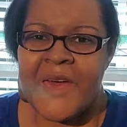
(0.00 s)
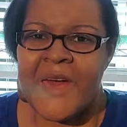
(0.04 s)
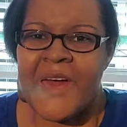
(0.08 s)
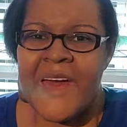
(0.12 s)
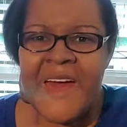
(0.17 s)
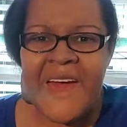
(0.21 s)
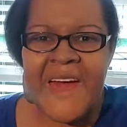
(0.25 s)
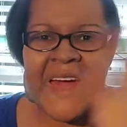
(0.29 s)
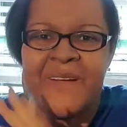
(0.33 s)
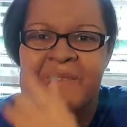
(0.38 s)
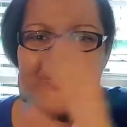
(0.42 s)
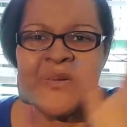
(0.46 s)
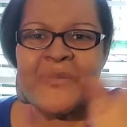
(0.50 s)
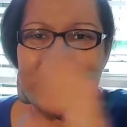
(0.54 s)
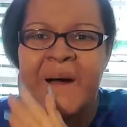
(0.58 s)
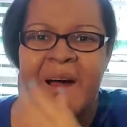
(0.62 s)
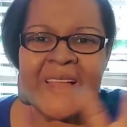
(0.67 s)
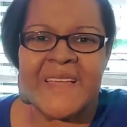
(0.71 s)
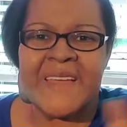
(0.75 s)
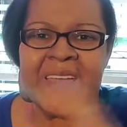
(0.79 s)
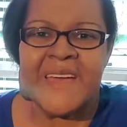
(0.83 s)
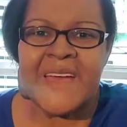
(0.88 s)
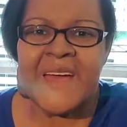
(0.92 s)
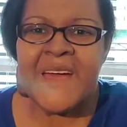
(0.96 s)
Hey
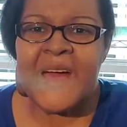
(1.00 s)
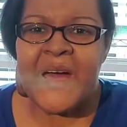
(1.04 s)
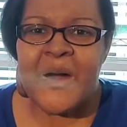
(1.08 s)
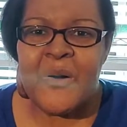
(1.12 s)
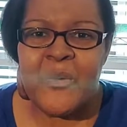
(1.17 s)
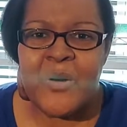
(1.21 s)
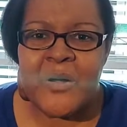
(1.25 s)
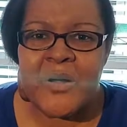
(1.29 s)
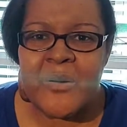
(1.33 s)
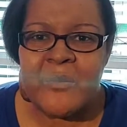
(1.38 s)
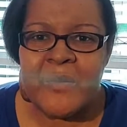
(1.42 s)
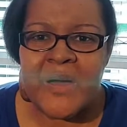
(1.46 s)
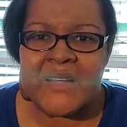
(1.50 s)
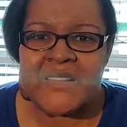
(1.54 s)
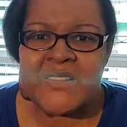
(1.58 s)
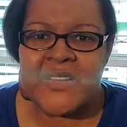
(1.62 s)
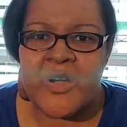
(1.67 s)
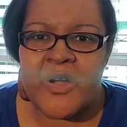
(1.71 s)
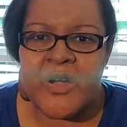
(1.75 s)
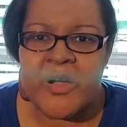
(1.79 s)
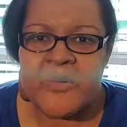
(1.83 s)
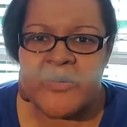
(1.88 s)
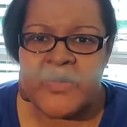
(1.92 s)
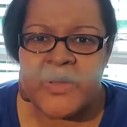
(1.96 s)
everybody, and welcome back to
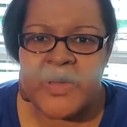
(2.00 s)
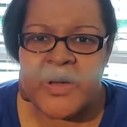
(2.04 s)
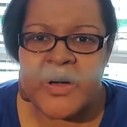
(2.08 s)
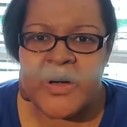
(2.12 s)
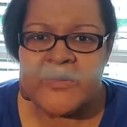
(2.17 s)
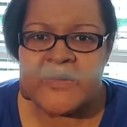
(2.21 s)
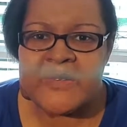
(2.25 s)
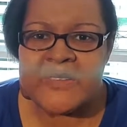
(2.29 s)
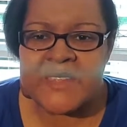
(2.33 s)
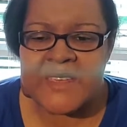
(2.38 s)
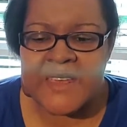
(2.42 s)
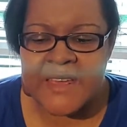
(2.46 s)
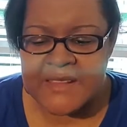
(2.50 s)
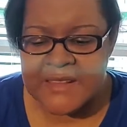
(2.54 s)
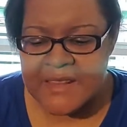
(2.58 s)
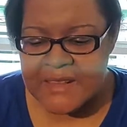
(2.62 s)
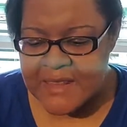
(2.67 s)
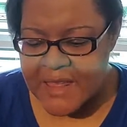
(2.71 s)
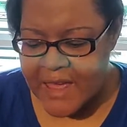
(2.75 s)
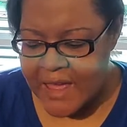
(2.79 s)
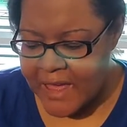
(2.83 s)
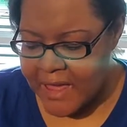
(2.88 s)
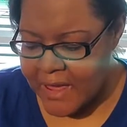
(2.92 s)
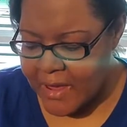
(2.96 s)
RNBHomestead.
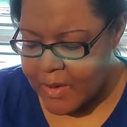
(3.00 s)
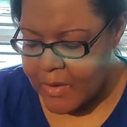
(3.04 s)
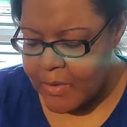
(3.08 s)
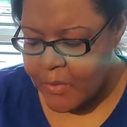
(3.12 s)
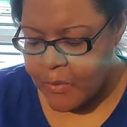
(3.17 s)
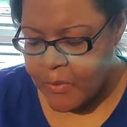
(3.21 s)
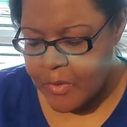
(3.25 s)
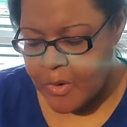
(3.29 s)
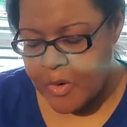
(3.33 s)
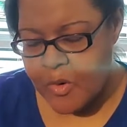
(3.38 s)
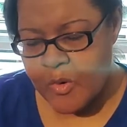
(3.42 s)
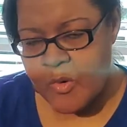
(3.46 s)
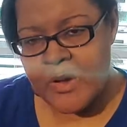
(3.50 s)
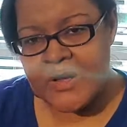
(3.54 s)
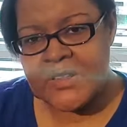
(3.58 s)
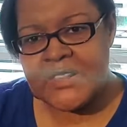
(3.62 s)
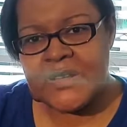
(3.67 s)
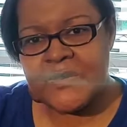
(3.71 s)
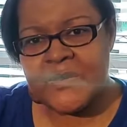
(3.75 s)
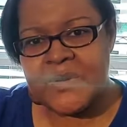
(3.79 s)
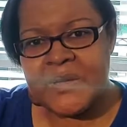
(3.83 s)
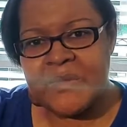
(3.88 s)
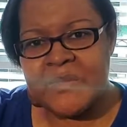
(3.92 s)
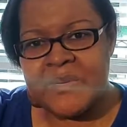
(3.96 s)
Today we're going to
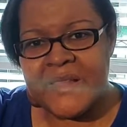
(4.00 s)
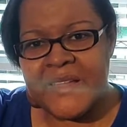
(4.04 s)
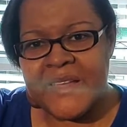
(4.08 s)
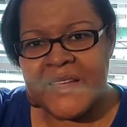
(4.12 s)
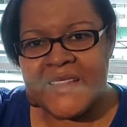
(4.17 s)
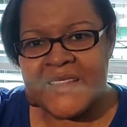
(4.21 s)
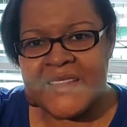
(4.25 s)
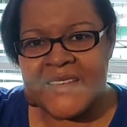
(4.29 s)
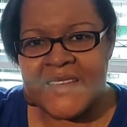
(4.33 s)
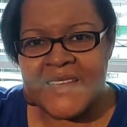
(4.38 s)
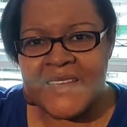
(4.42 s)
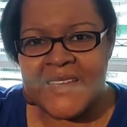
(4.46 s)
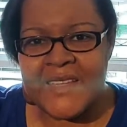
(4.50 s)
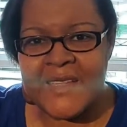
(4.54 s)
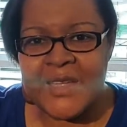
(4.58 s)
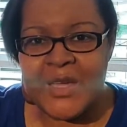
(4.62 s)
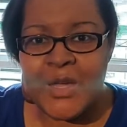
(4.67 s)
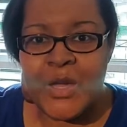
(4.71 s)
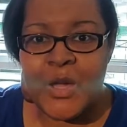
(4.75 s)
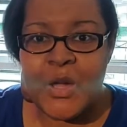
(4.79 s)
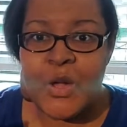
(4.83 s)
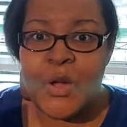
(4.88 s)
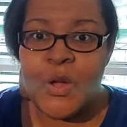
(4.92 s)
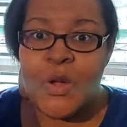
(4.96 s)
be planting
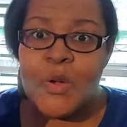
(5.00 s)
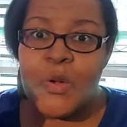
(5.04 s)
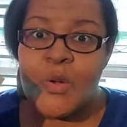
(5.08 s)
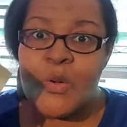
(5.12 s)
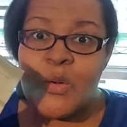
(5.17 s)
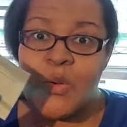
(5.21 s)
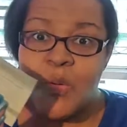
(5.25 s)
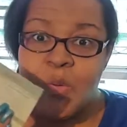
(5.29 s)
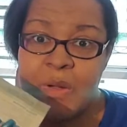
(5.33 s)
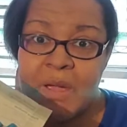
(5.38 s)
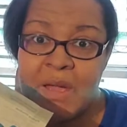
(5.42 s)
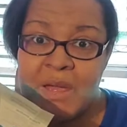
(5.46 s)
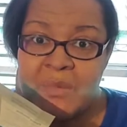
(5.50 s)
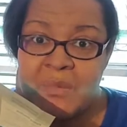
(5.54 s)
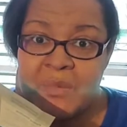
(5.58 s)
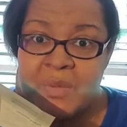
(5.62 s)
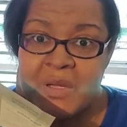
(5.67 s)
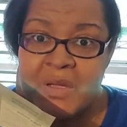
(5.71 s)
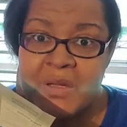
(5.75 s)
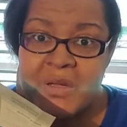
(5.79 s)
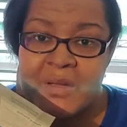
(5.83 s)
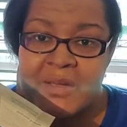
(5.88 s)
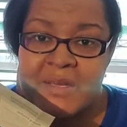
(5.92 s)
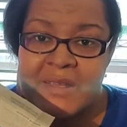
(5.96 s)

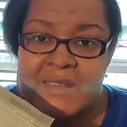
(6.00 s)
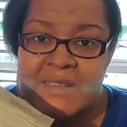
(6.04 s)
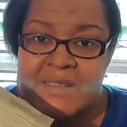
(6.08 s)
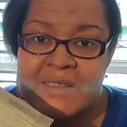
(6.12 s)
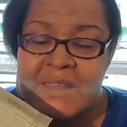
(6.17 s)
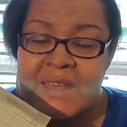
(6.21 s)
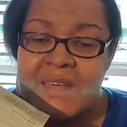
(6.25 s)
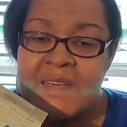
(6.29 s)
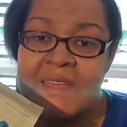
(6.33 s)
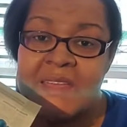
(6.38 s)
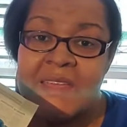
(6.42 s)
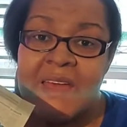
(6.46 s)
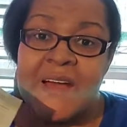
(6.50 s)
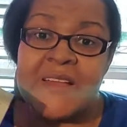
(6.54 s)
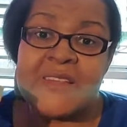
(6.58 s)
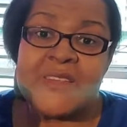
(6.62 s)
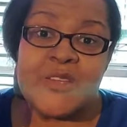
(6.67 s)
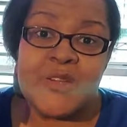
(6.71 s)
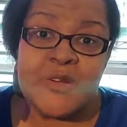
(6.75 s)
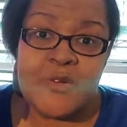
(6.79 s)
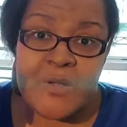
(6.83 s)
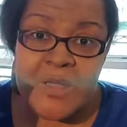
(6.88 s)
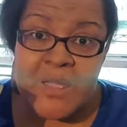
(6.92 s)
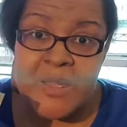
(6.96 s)
cranberries. Yes,
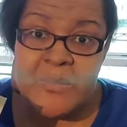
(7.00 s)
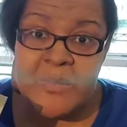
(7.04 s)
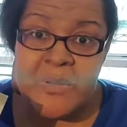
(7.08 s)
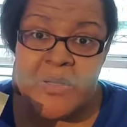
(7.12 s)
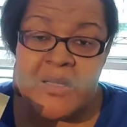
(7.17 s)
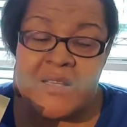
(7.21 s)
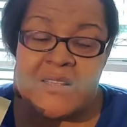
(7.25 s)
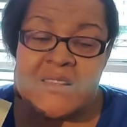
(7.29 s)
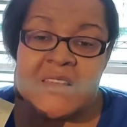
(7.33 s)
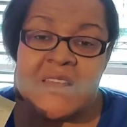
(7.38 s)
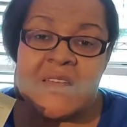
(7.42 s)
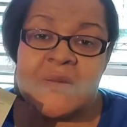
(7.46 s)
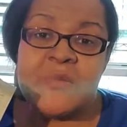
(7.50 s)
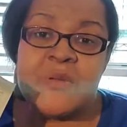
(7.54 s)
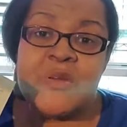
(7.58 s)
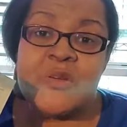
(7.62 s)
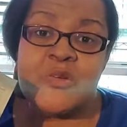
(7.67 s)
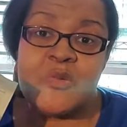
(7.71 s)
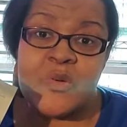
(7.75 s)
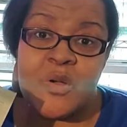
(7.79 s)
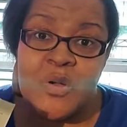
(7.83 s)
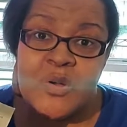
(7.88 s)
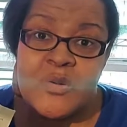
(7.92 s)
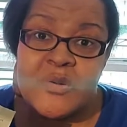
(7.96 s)
cranberries can be
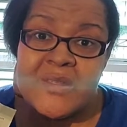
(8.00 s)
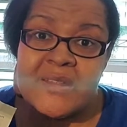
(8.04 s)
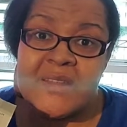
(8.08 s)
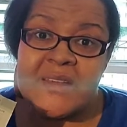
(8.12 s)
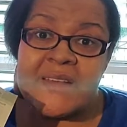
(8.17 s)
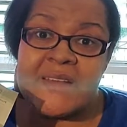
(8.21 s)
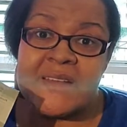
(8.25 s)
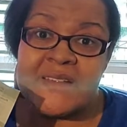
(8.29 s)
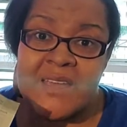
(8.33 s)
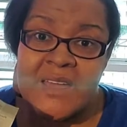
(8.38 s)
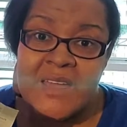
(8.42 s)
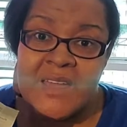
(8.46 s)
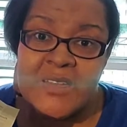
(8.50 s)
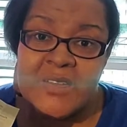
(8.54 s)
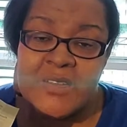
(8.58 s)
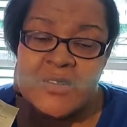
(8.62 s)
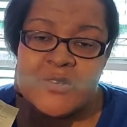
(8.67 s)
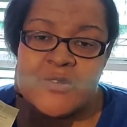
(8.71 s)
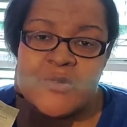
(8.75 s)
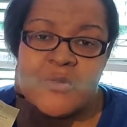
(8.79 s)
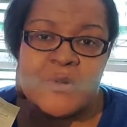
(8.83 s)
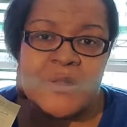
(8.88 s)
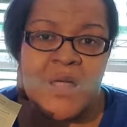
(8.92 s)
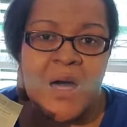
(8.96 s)
grown in
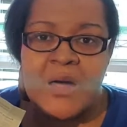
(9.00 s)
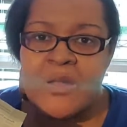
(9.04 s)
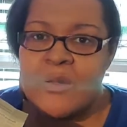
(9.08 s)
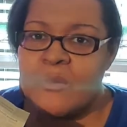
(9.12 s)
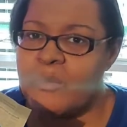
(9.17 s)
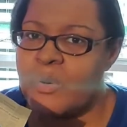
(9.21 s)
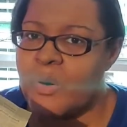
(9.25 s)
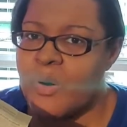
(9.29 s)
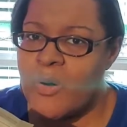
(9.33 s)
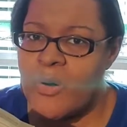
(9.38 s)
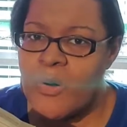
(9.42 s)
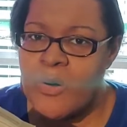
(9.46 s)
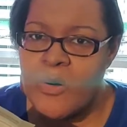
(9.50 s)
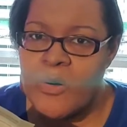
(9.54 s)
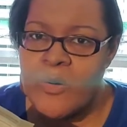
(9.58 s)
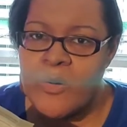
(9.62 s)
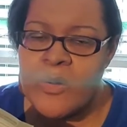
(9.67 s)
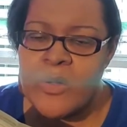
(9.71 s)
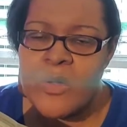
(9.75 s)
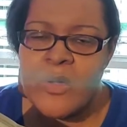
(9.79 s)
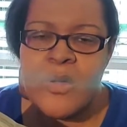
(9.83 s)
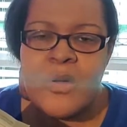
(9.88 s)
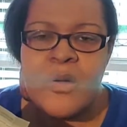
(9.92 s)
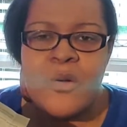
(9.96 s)
containers without a bog
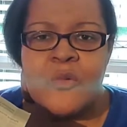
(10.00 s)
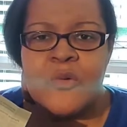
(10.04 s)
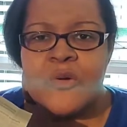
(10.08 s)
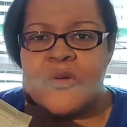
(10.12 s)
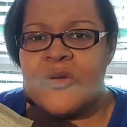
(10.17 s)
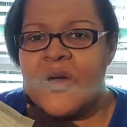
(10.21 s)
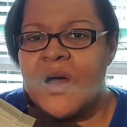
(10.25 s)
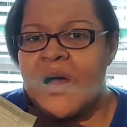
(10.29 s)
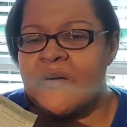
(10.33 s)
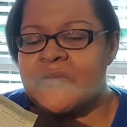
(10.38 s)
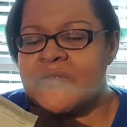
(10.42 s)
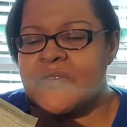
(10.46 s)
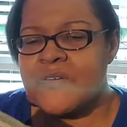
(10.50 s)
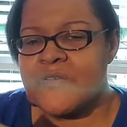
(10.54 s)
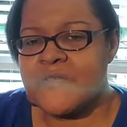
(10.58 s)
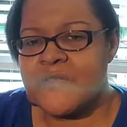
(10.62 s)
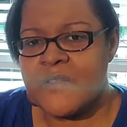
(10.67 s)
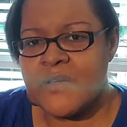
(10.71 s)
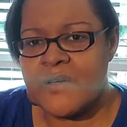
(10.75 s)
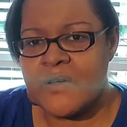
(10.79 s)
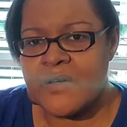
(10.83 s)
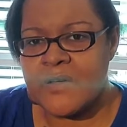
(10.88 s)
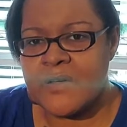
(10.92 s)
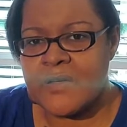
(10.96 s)
where you have to
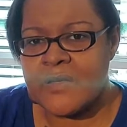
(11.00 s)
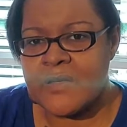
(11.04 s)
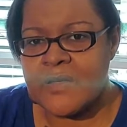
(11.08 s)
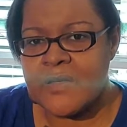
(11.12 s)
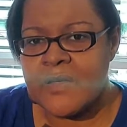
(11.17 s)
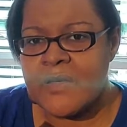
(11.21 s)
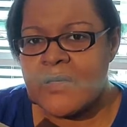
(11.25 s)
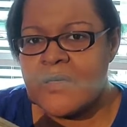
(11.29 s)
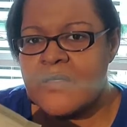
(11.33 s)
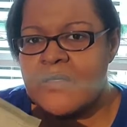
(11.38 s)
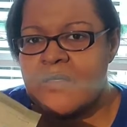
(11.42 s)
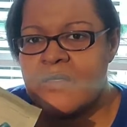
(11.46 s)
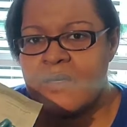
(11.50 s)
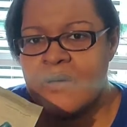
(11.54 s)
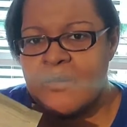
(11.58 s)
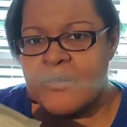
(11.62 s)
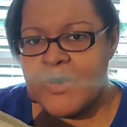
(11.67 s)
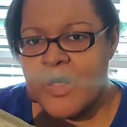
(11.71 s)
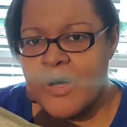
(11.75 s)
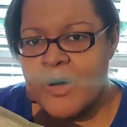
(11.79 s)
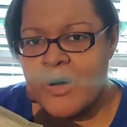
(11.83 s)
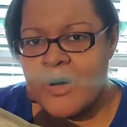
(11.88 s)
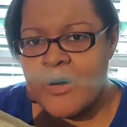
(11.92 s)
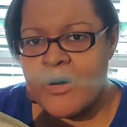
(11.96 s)
flood the
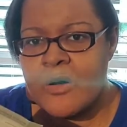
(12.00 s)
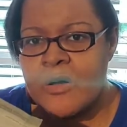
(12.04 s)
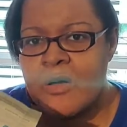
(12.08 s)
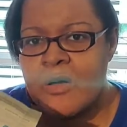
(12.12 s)
bog